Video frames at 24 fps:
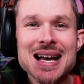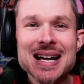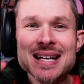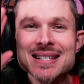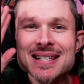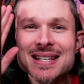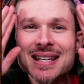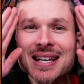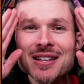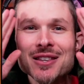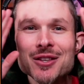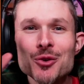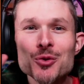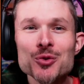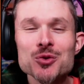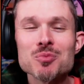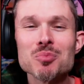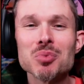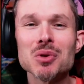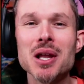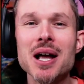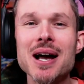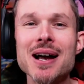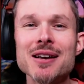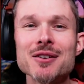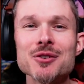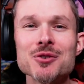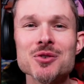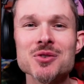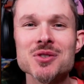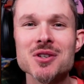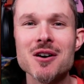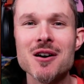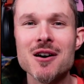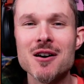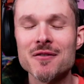to get those
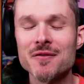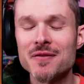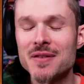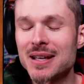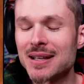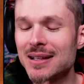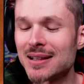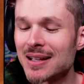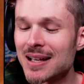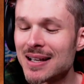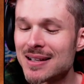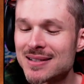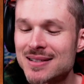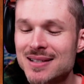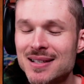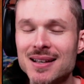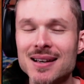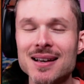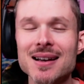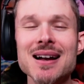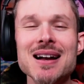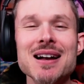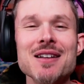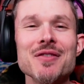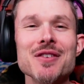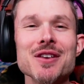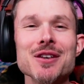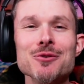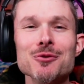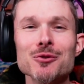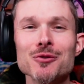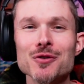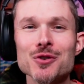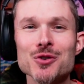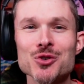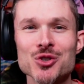blinders off and let the
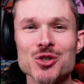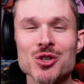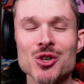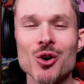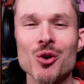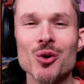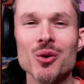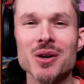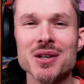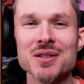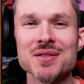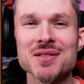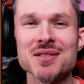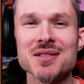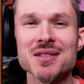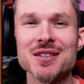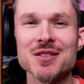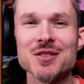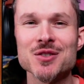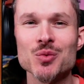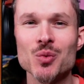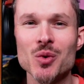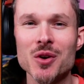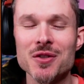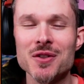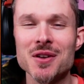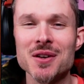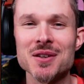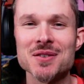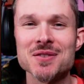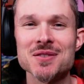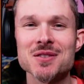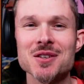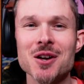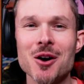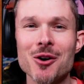universe show us it's with
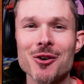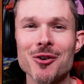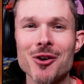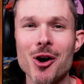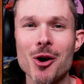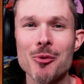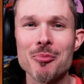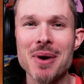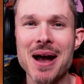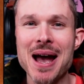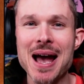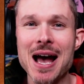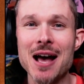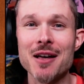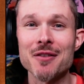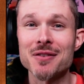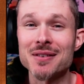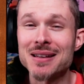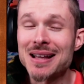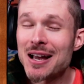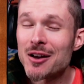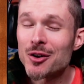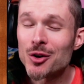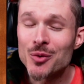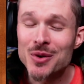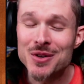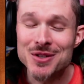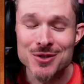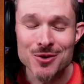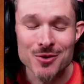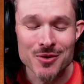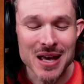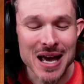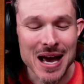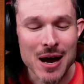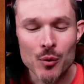us on our path. And how do we
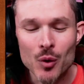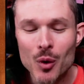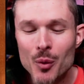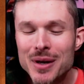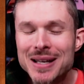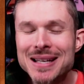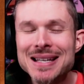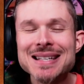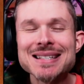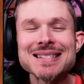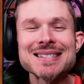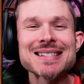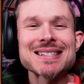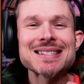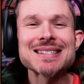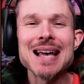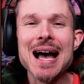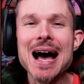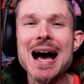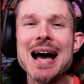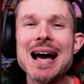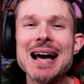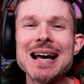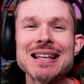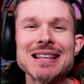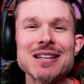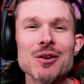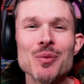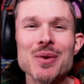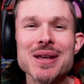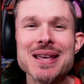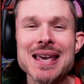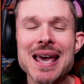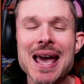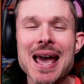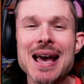do that? Well, we need a sign that
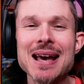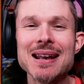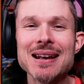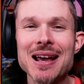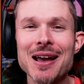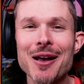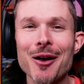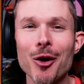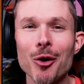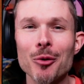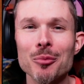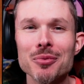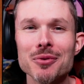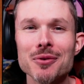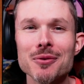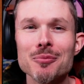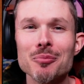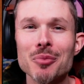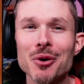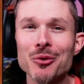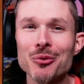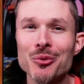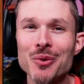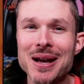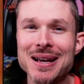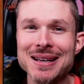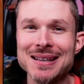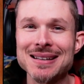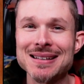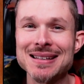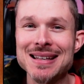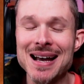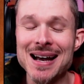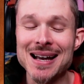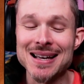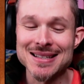we can't help but
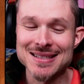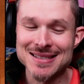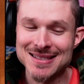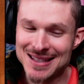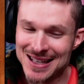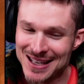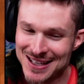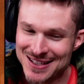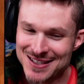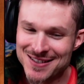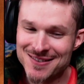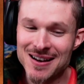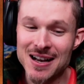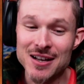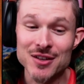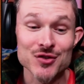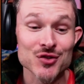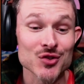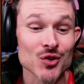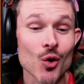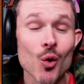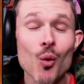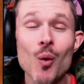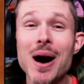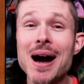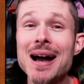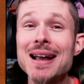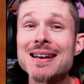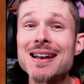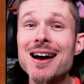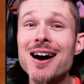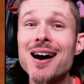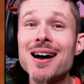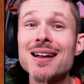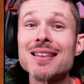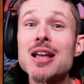recognize. That's right. So why
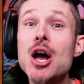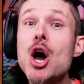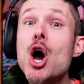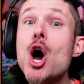not